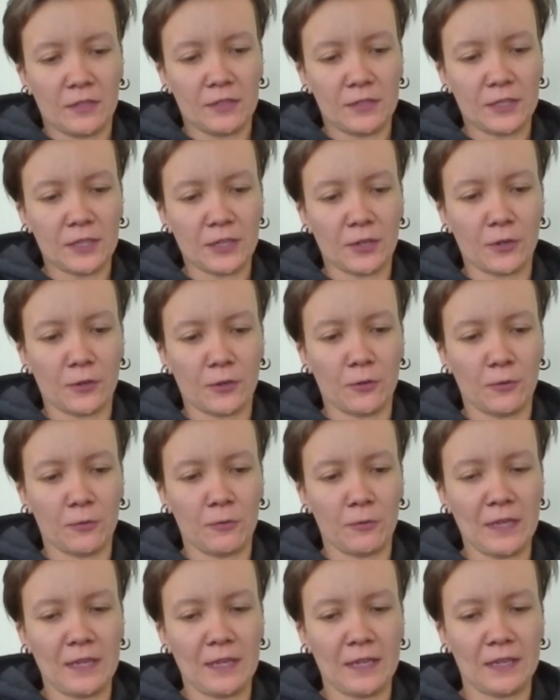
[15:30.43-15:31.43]
So
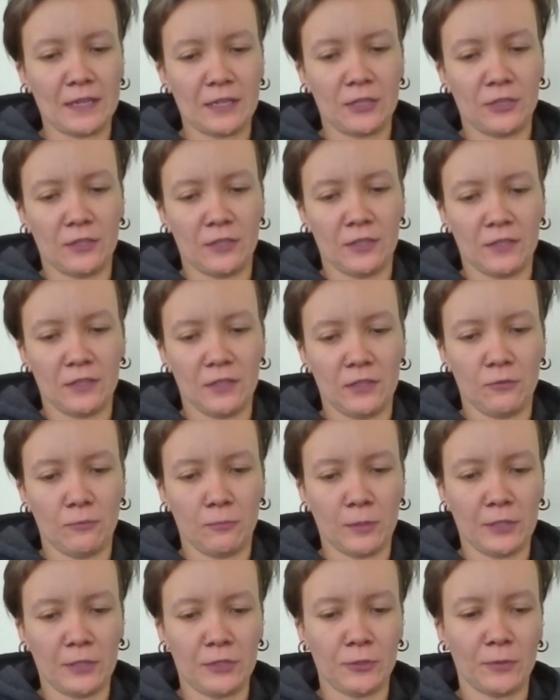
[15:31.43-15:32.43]

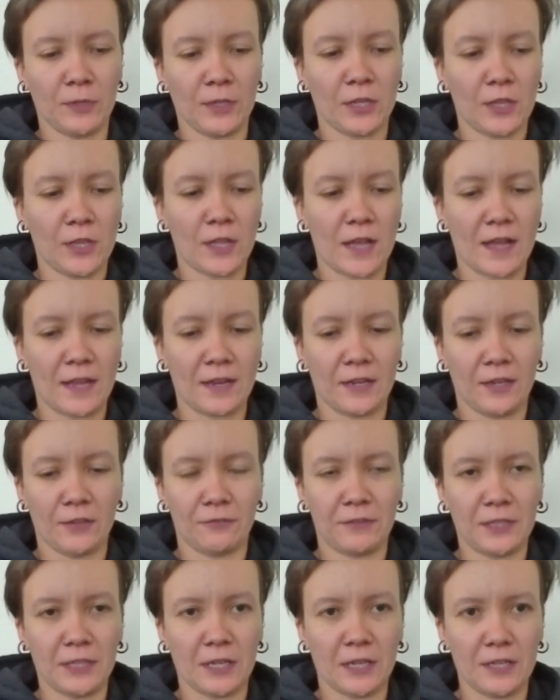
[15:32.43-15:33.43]
we're doing a lot
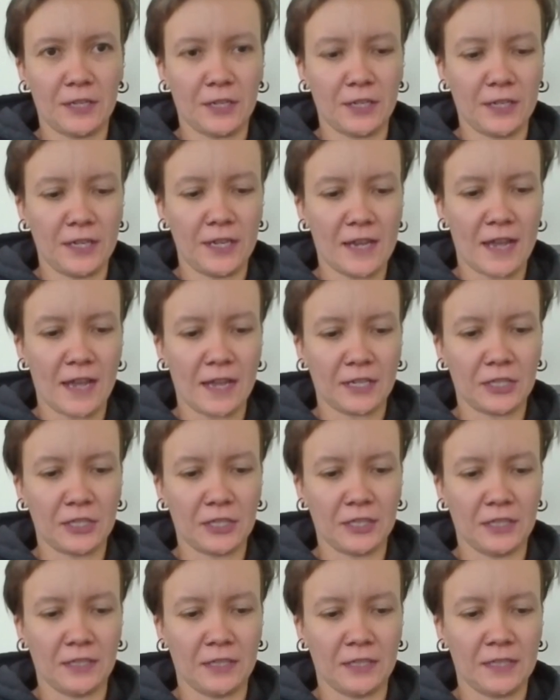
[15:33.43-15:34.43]
of solidarity
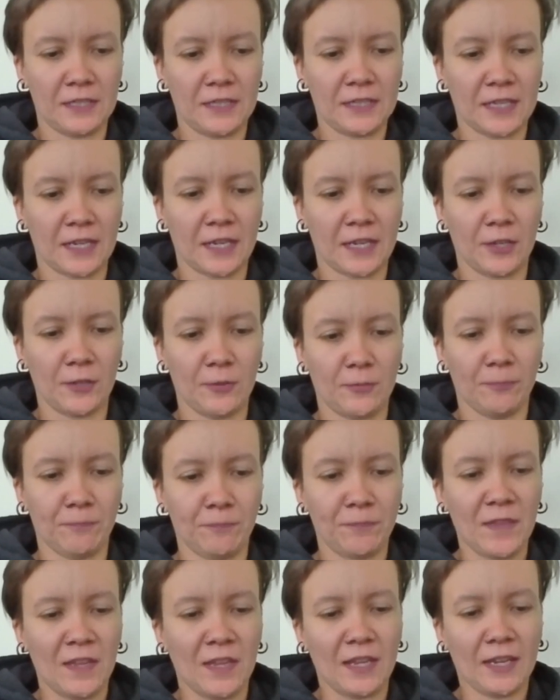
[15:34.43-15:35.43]
actions
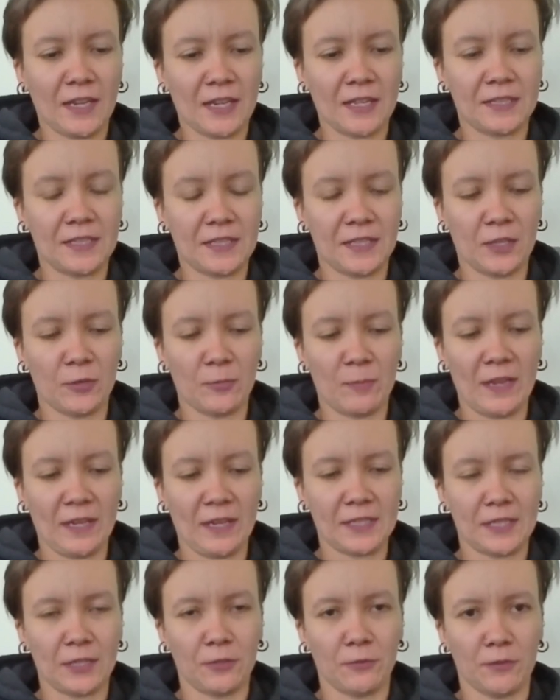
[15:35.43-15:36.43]
against the
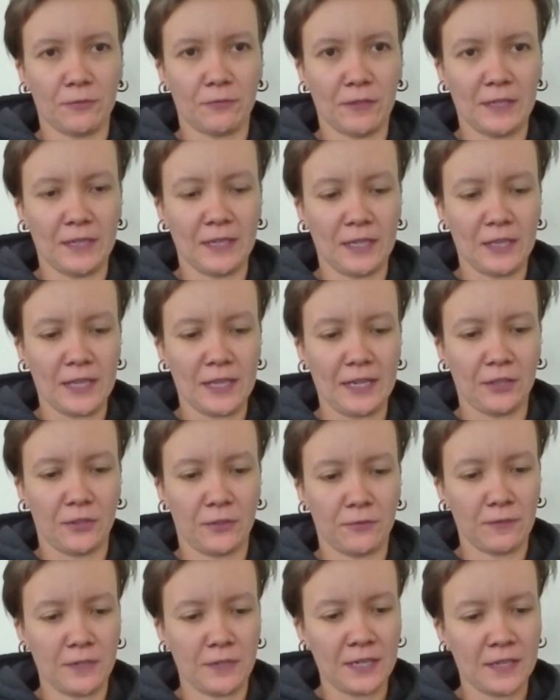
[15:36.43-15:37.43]
banks that were funding Line
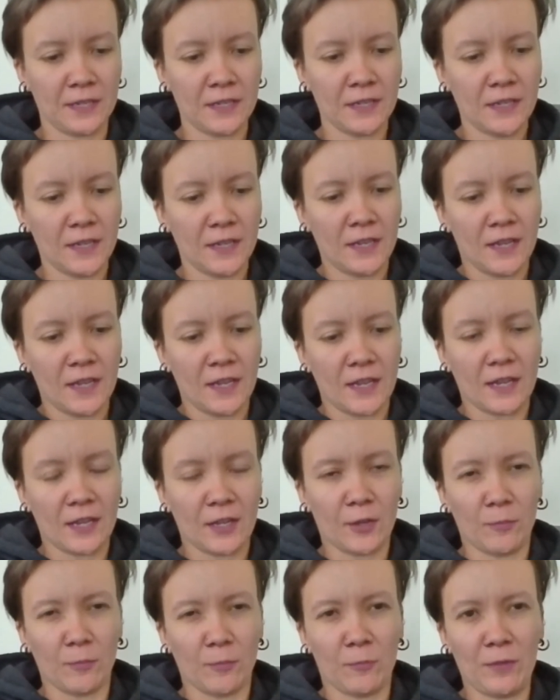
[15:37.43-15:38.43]
3.
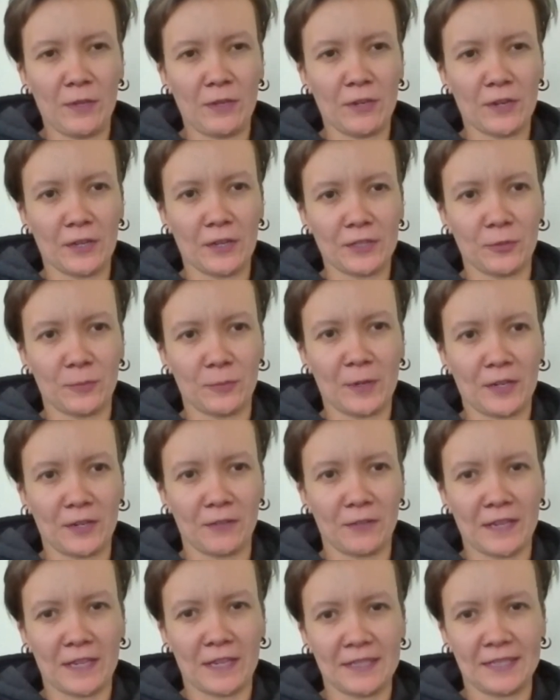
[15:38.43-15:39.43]
We are also part
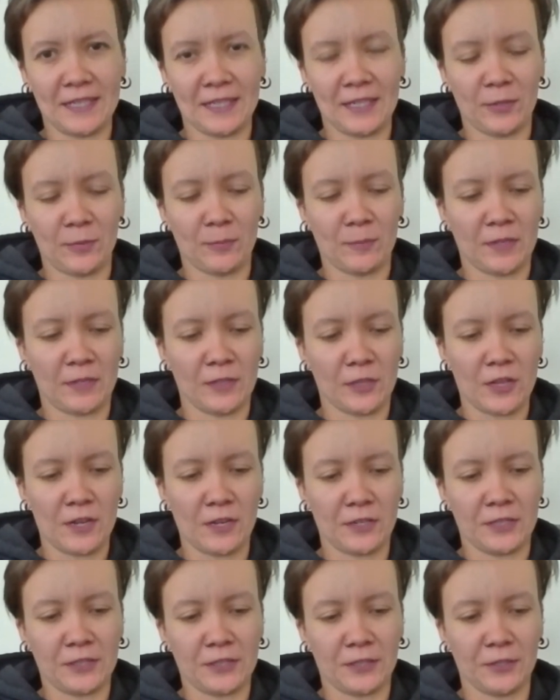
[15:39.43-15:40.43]
of that same
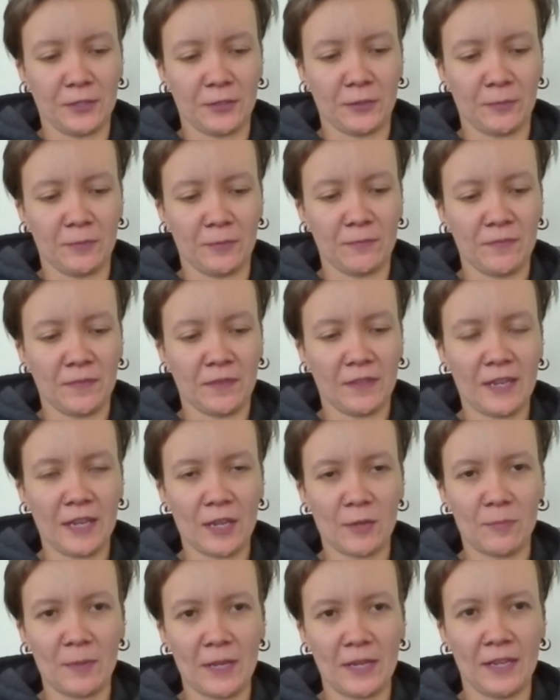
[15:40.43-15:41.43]
long-term
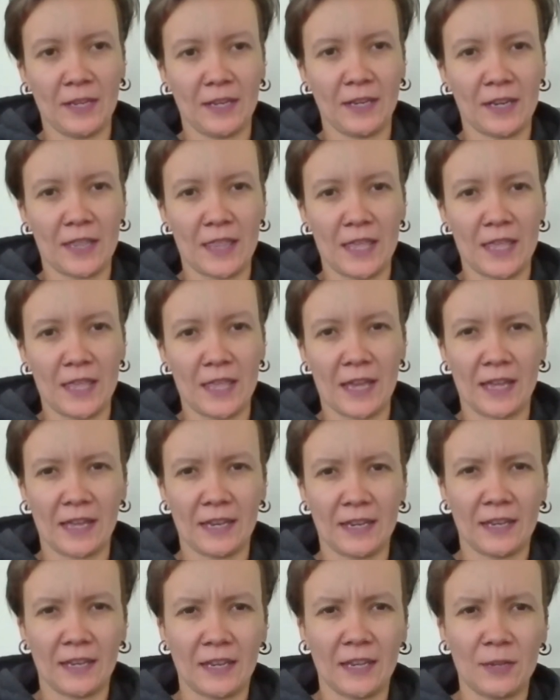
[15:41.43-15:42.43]
campaign
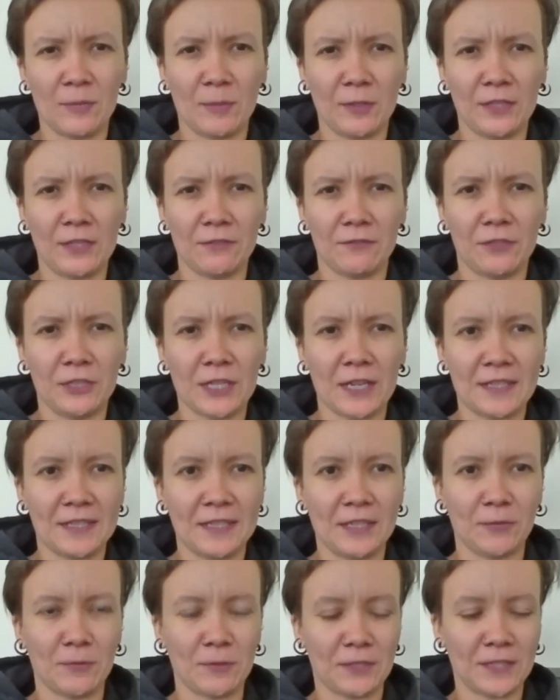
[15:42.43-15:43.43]
that I believe
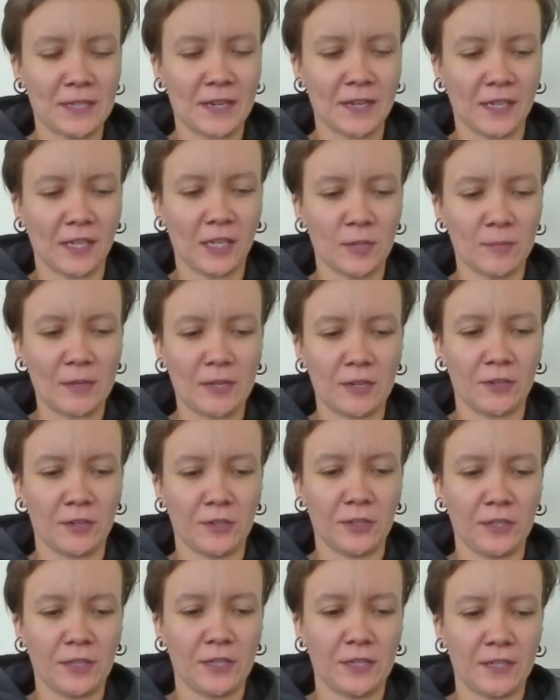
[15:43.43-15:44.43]
Jessy was talking about
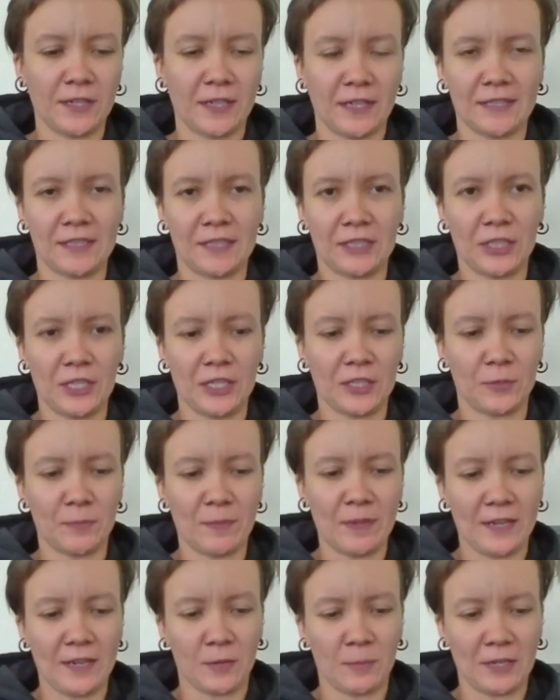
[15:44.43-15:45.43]
earlier against Chase
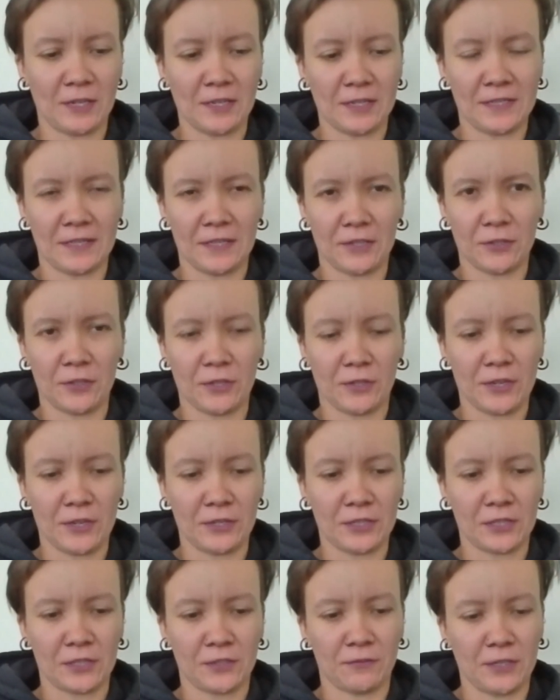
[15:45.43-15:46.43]
Bank, because they're the
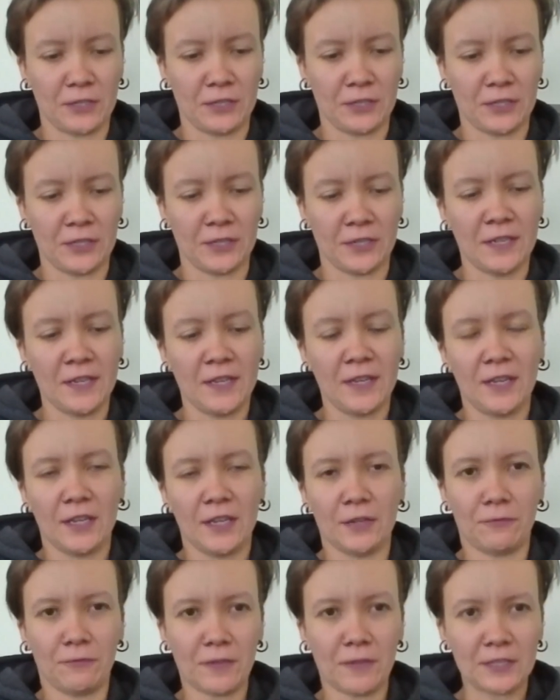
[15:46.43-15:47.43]
largest funder
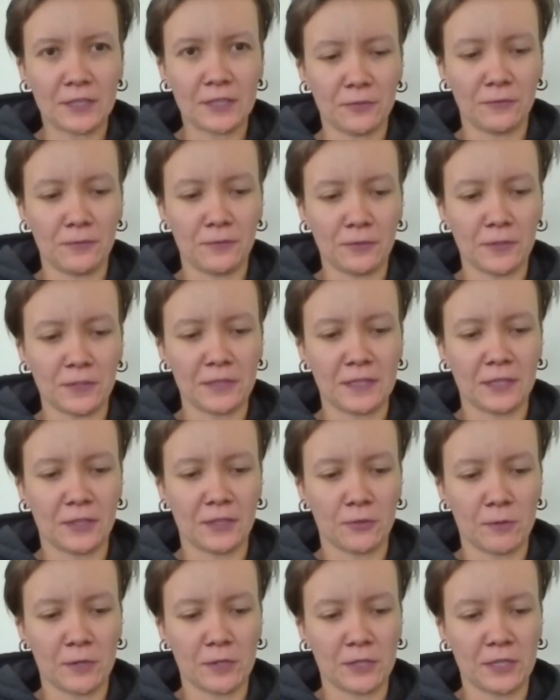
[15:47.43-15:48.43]
of fossil fuels in
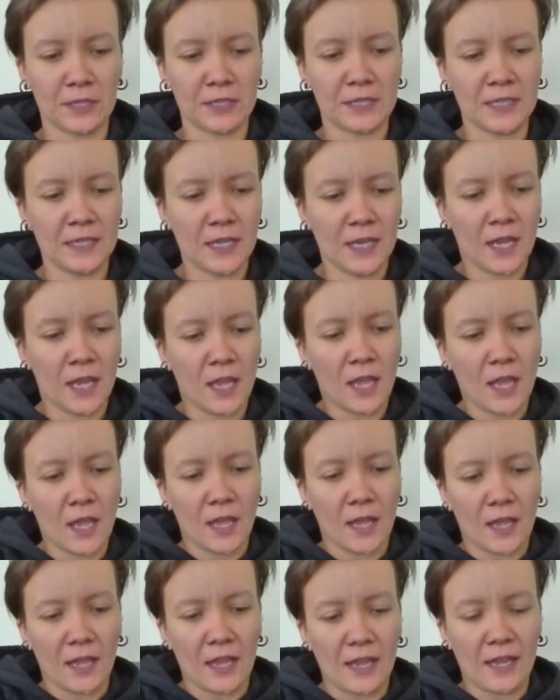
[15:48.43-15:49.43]
the world.
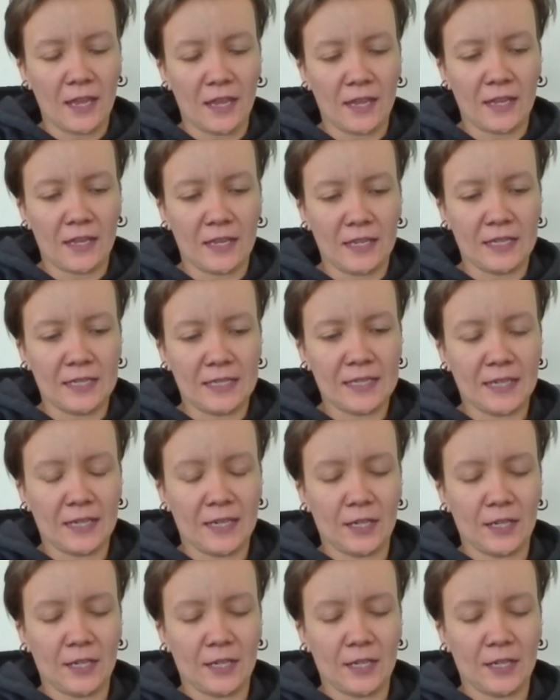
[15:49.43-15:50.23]
And